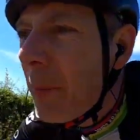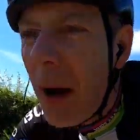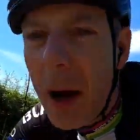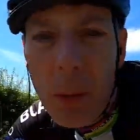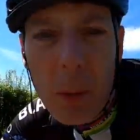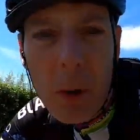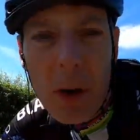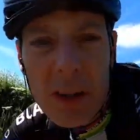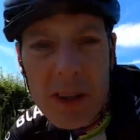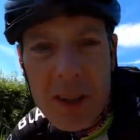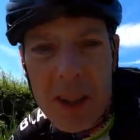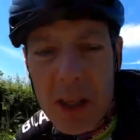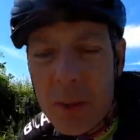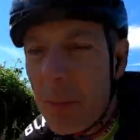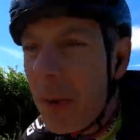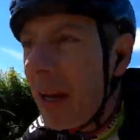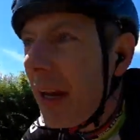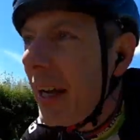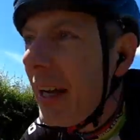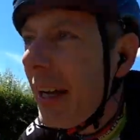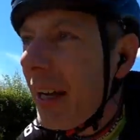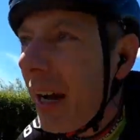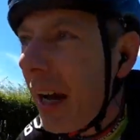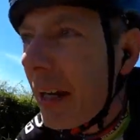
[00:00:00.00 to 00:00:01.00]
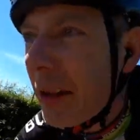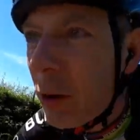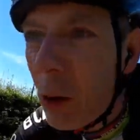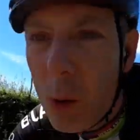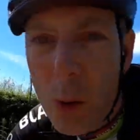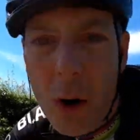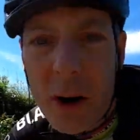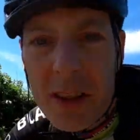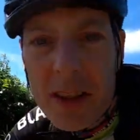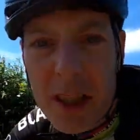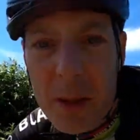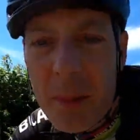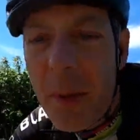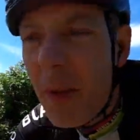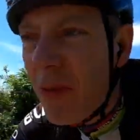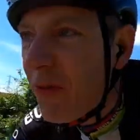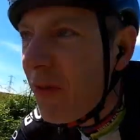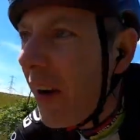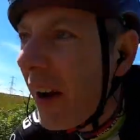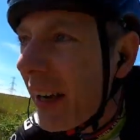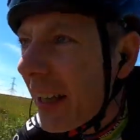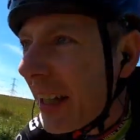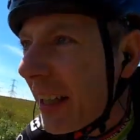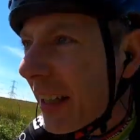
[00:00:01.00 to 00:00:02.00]
I want to be, I don't want to be
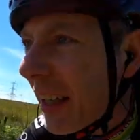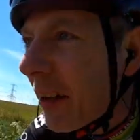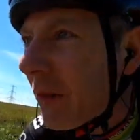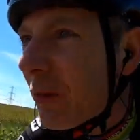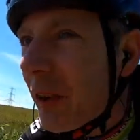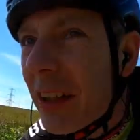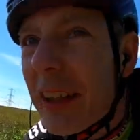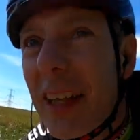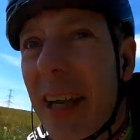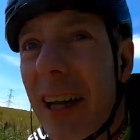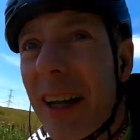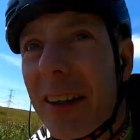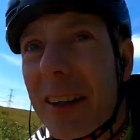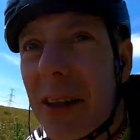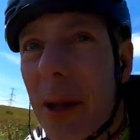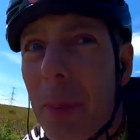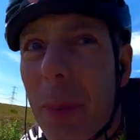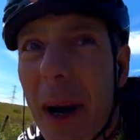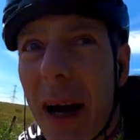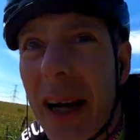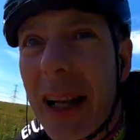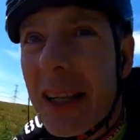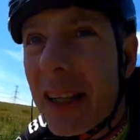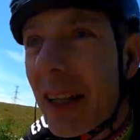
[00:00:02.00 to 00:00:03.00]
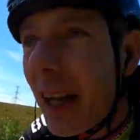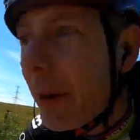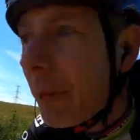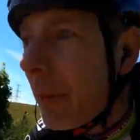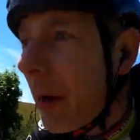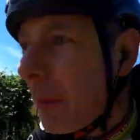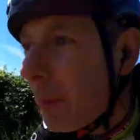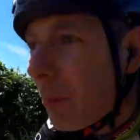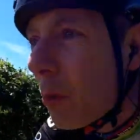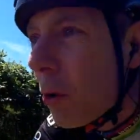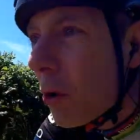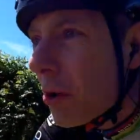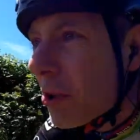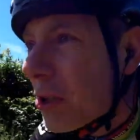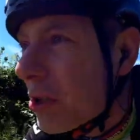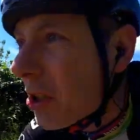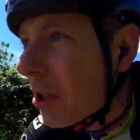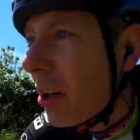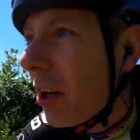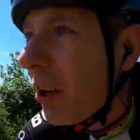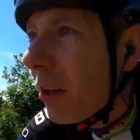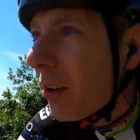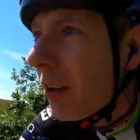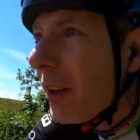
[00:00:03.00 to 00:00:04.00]
fighting every day on the bike, I'm in
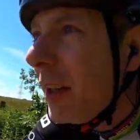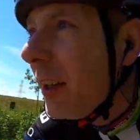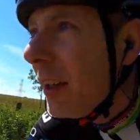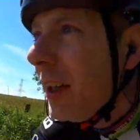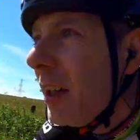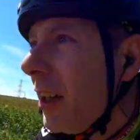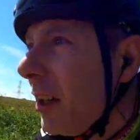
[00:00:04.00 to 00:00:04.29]
Portugal,